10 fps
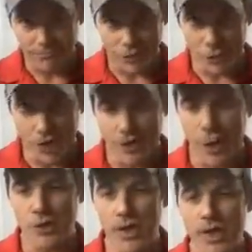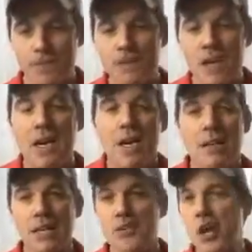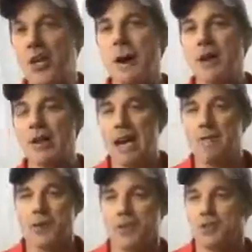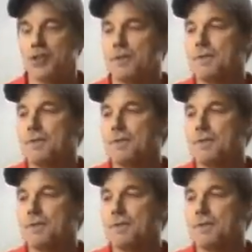Good. Okay, let's talk about leverage.